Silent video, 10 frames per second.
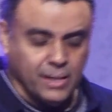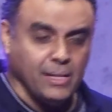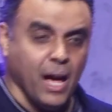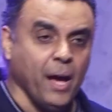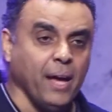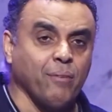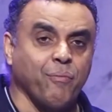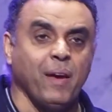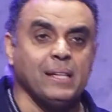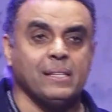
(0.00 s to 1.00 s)
Now in
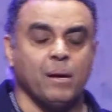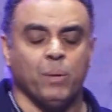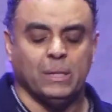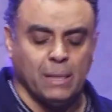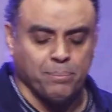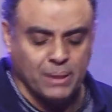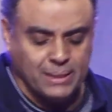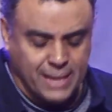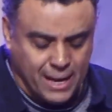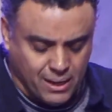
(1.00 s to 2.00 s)
1 Samuel chapter
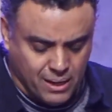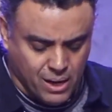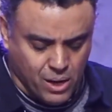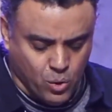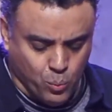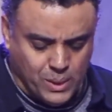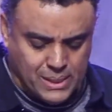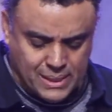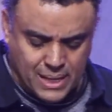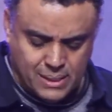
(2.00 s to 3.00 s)
10, we
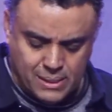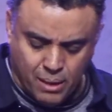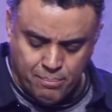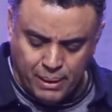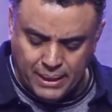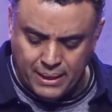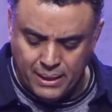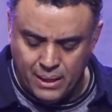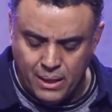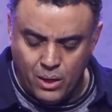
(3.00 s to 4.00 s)
see somebody
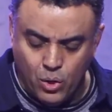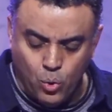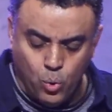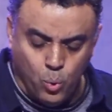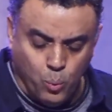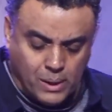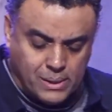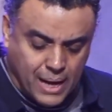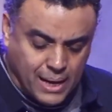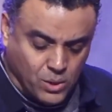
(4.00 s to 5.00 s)
who was
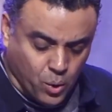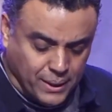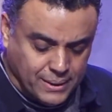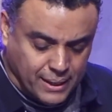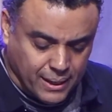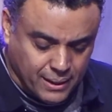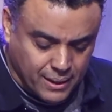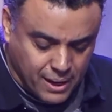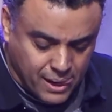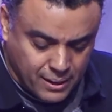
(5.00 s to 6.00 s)
anointed
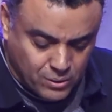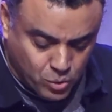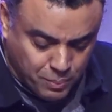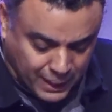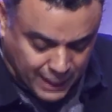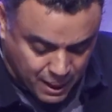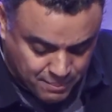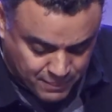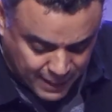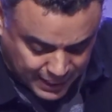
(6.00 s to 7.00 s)
to
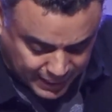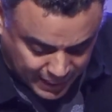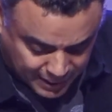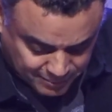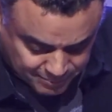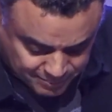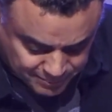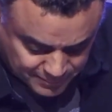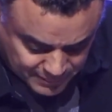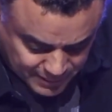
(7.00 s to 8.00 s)
become a king.
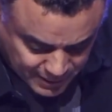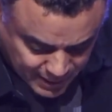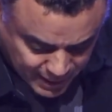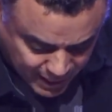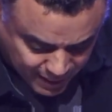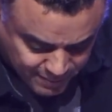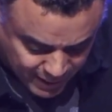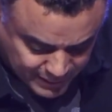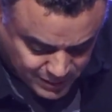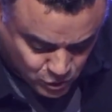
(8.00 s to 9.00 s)
And
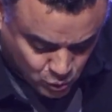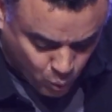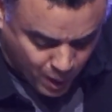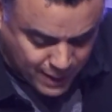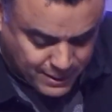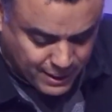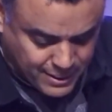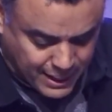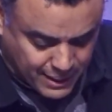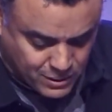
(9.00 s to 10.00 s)
that is no other
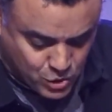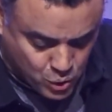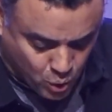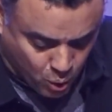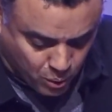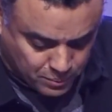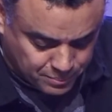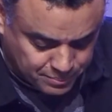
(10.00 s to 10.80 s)
than Saul.